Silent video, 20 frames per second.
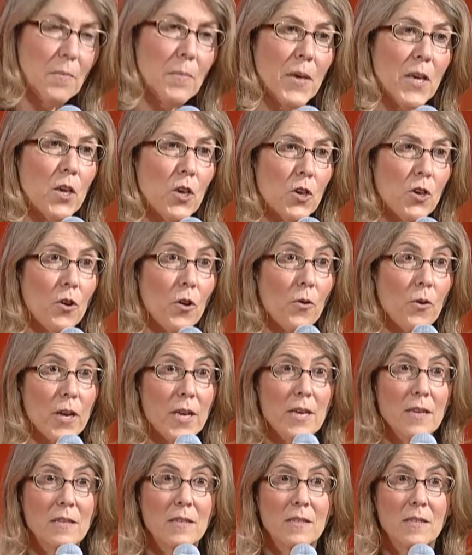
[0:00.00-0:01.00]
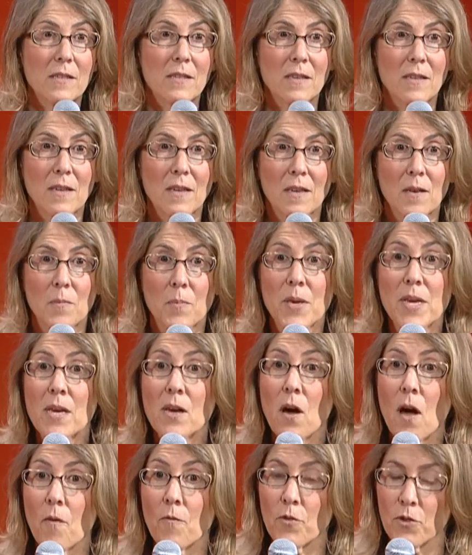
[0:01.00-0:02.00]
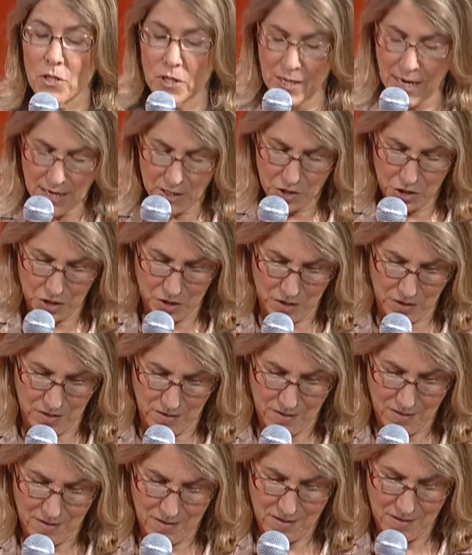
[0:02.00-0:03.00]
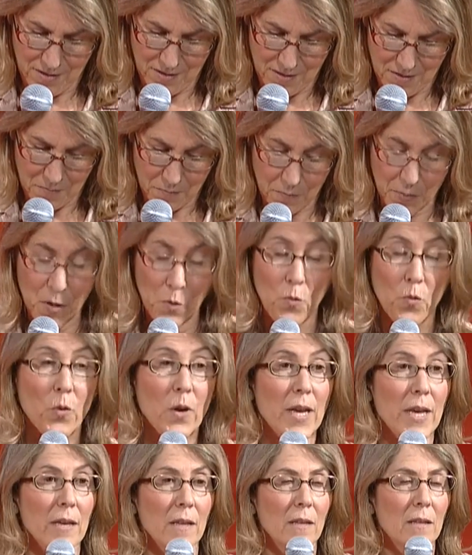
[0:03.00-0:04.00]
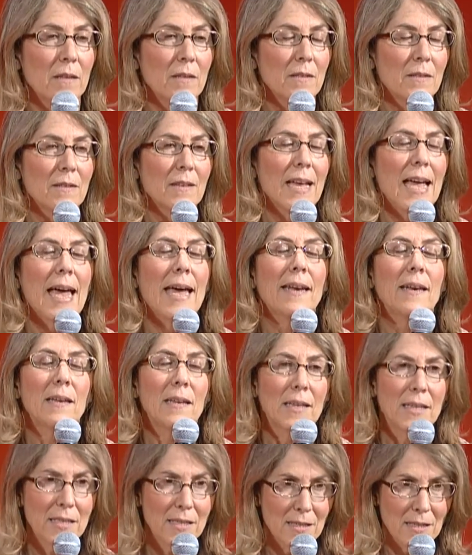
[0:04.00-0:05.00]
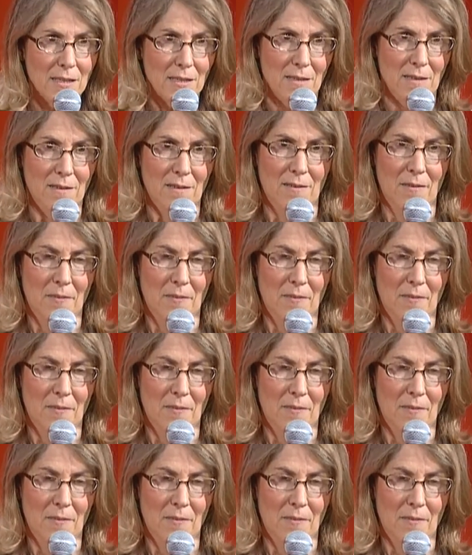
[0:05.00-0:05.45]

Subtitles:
Be curious, be conversational, be real, and listen.